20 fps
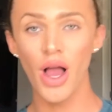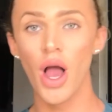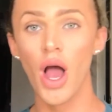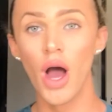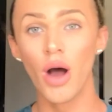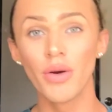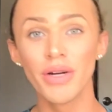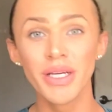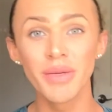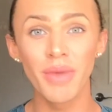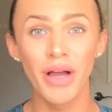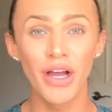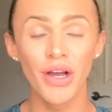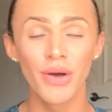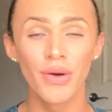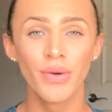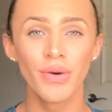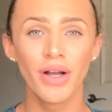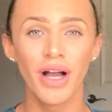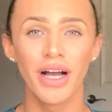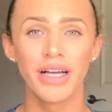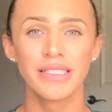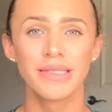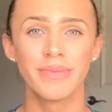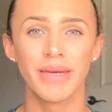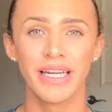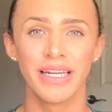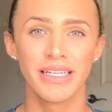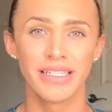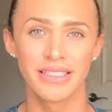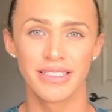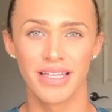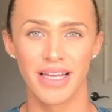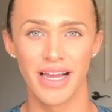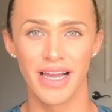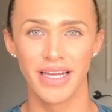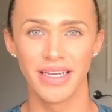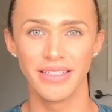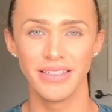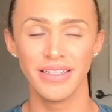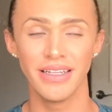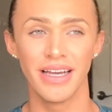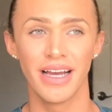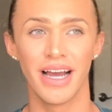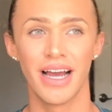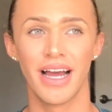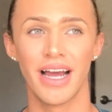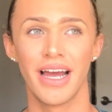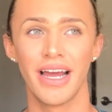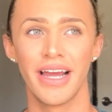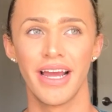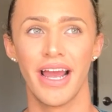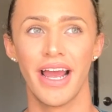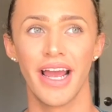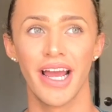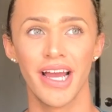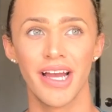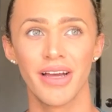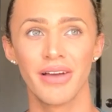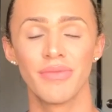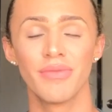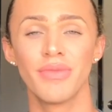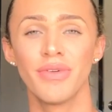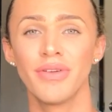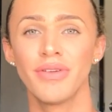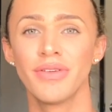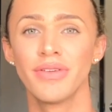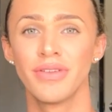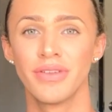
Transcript: Owning my own cosmetics line, I am